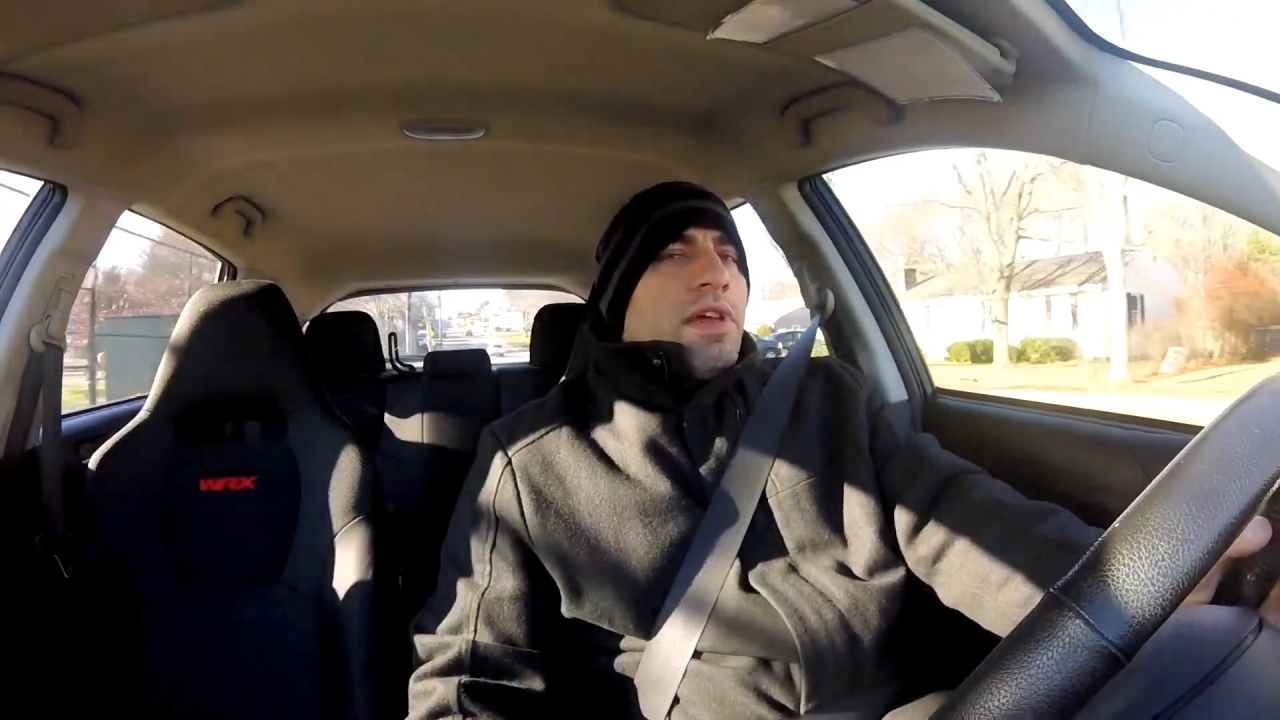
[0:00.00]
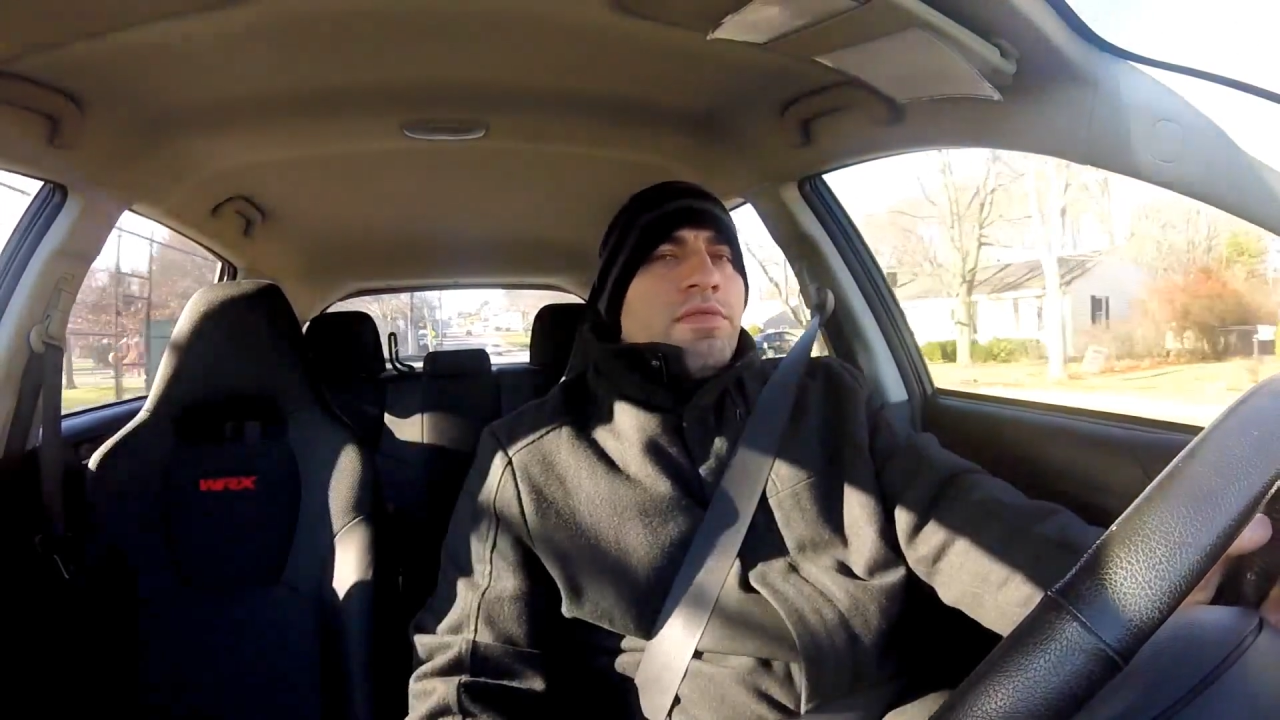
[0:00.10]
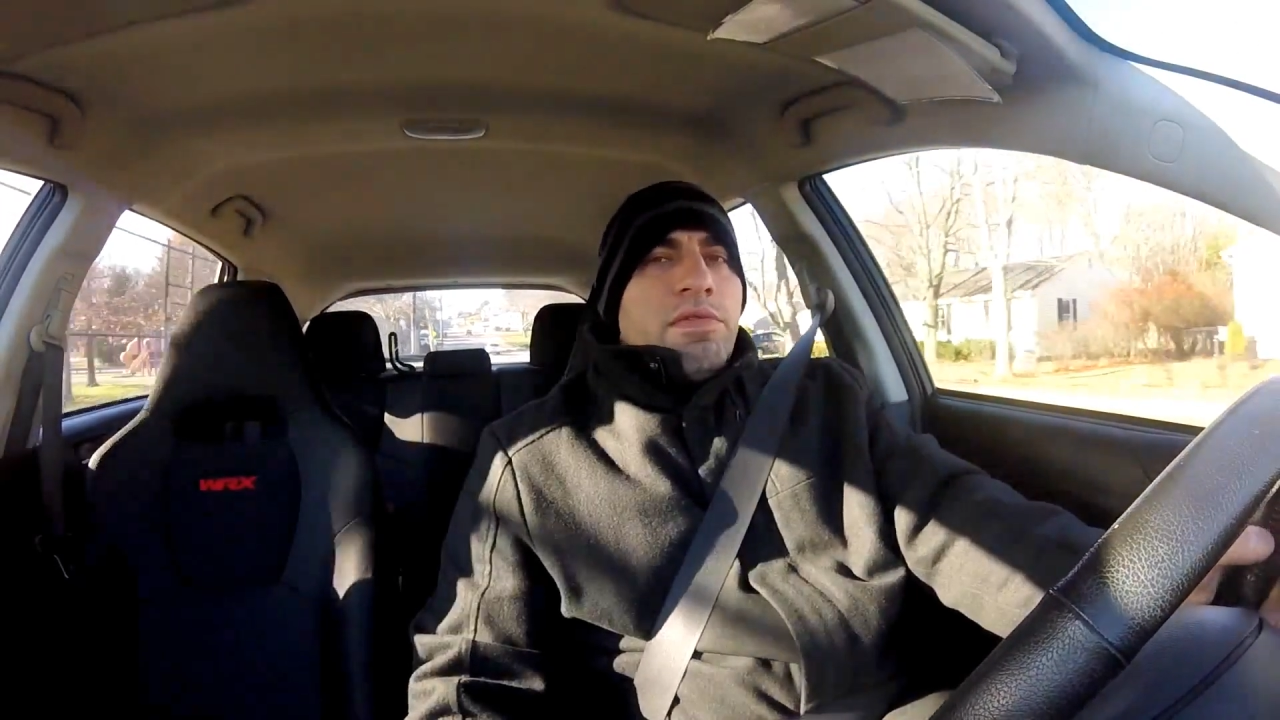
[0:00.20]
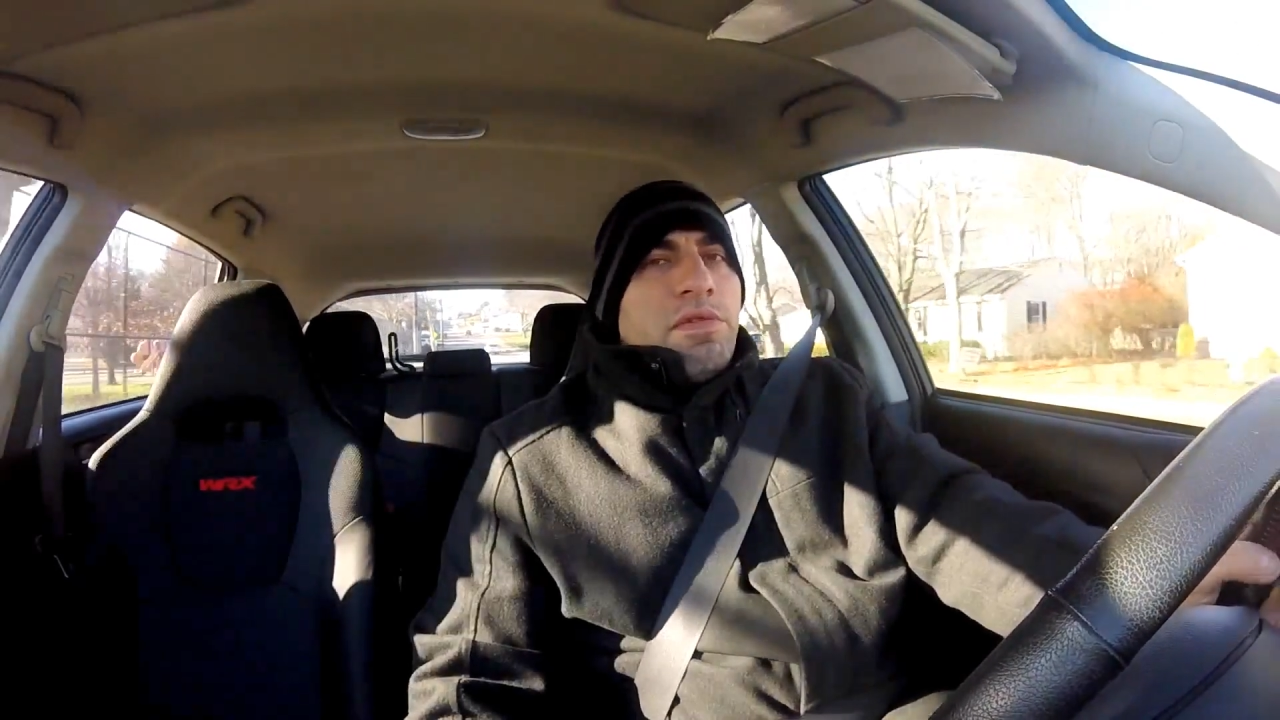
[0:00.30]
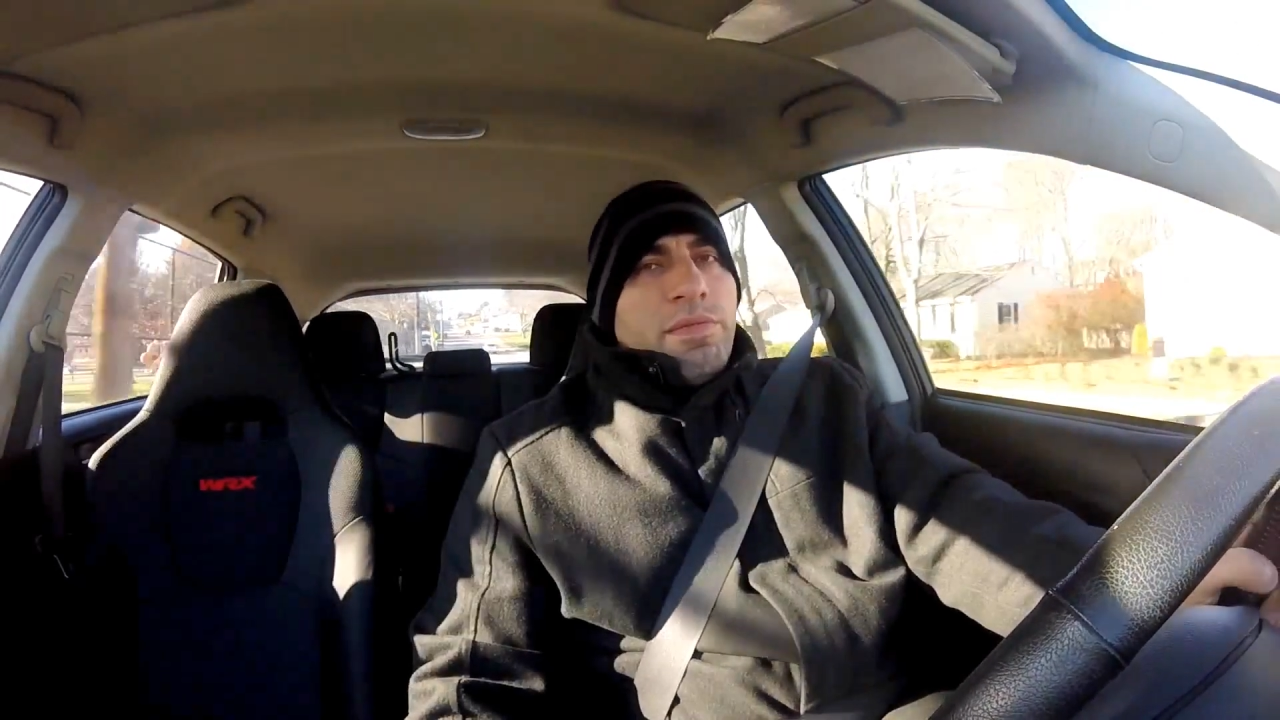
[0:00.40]

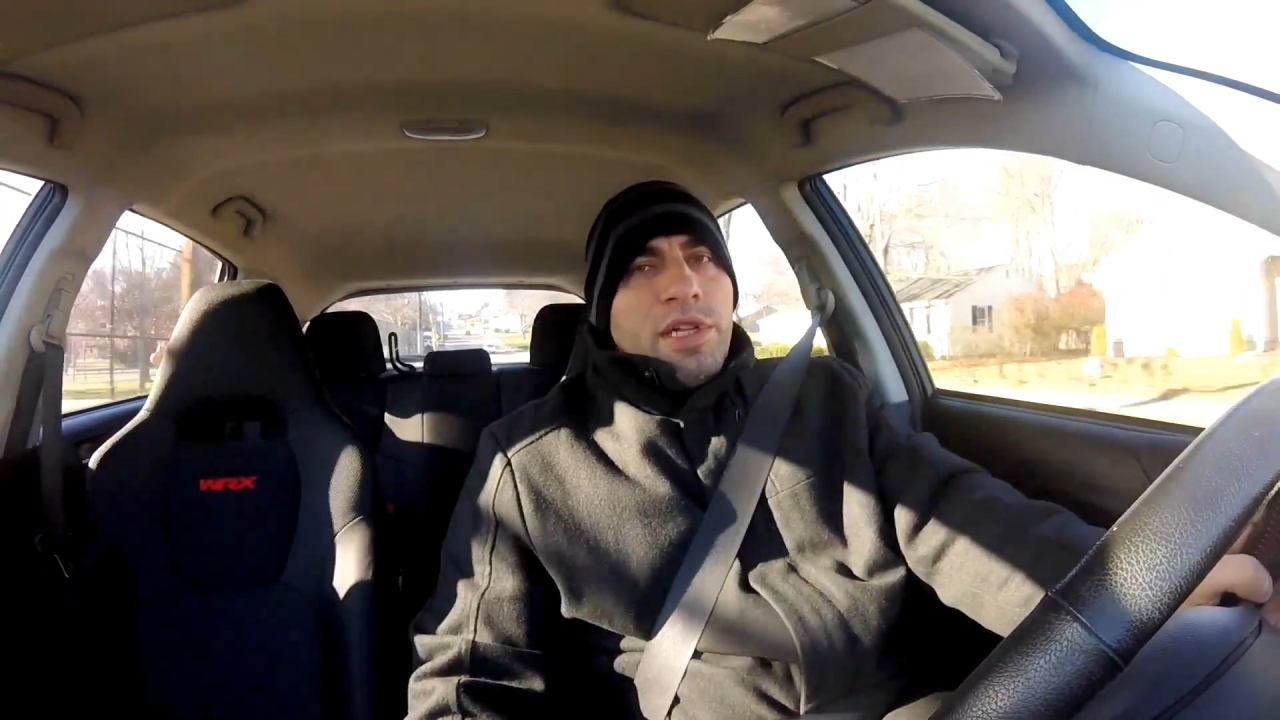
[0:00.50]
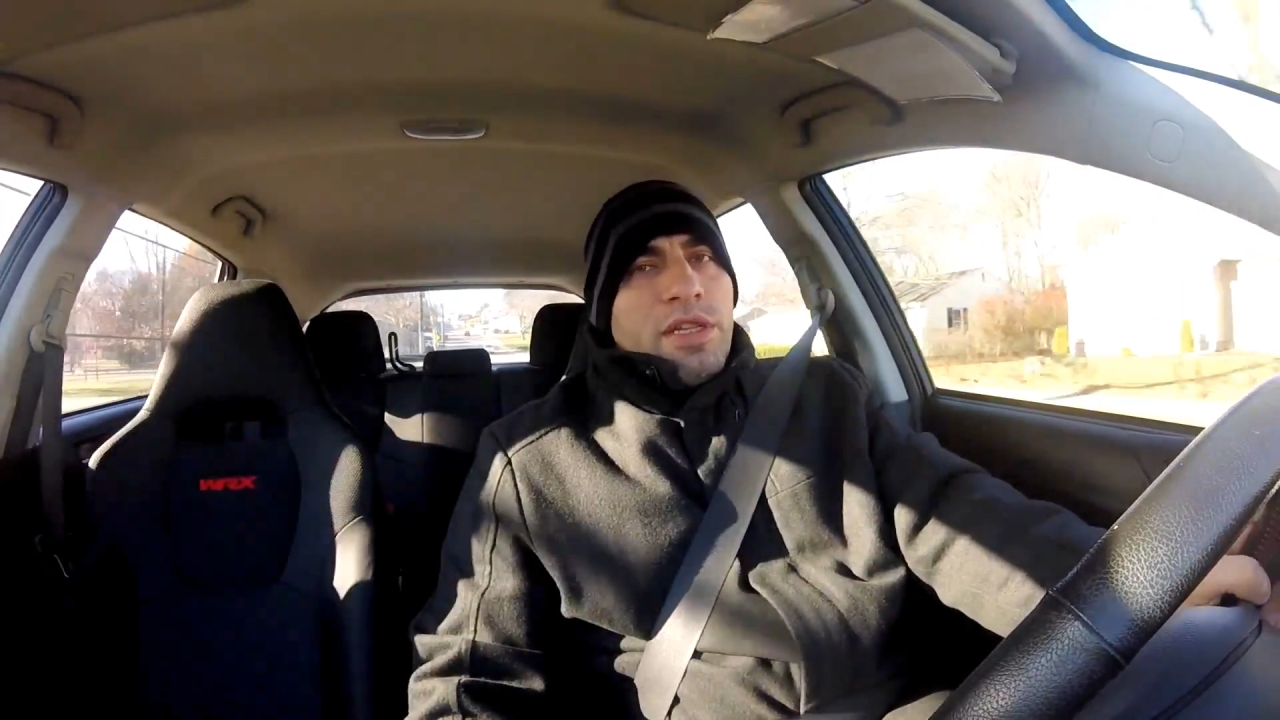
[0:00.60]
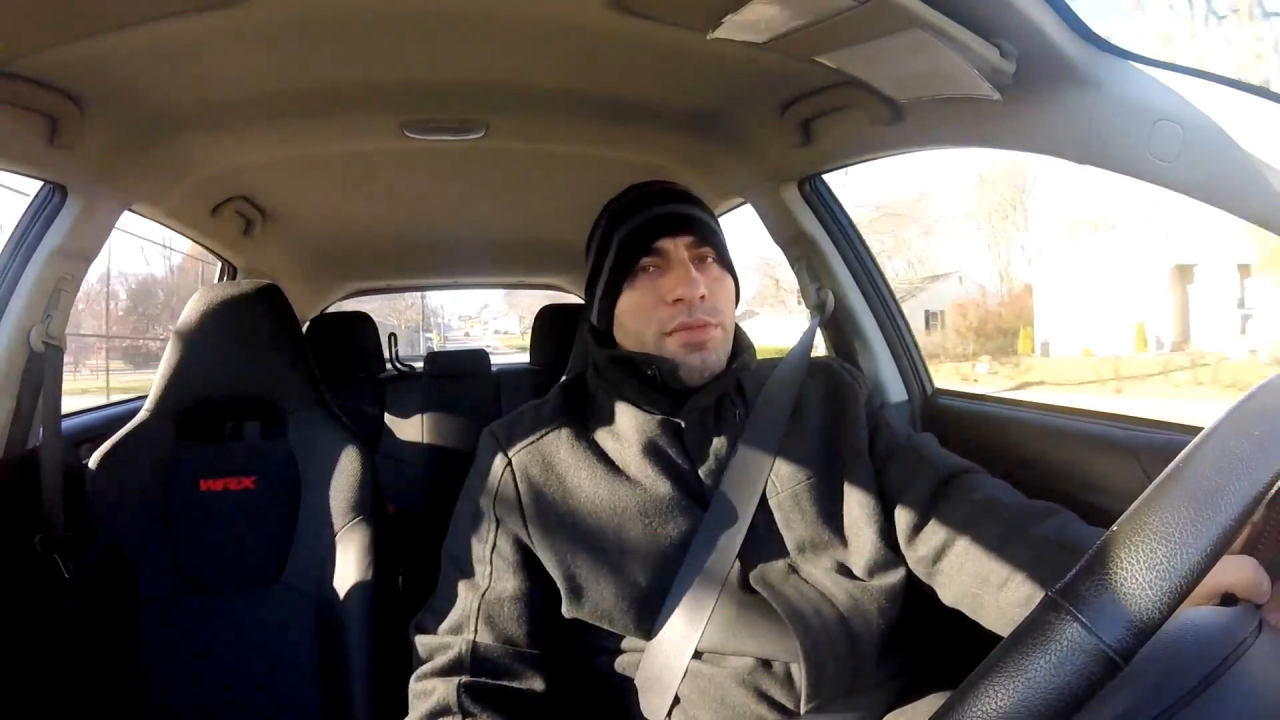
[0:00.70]
never rebuilt